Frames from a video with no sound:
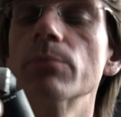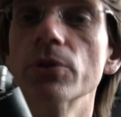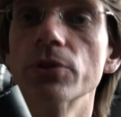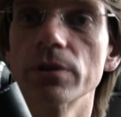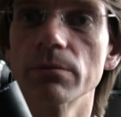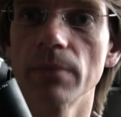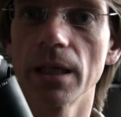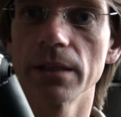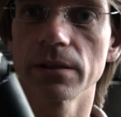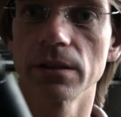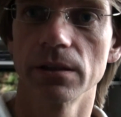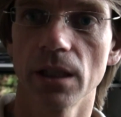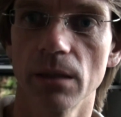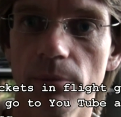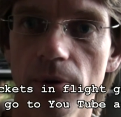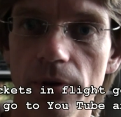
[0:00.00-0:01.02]
put some masking
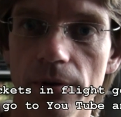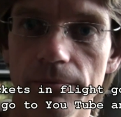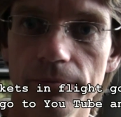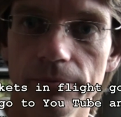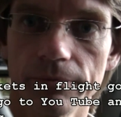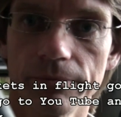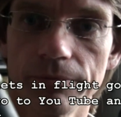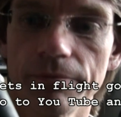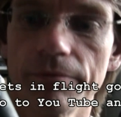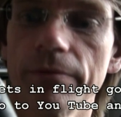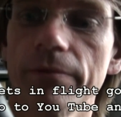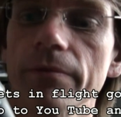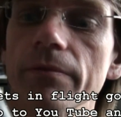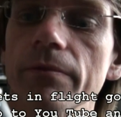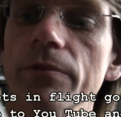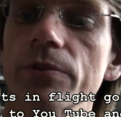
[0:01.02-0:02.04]
tape on it,
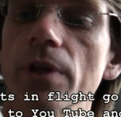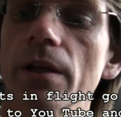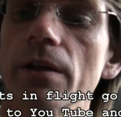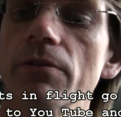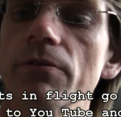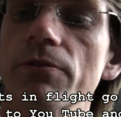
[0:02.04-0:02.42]
so that it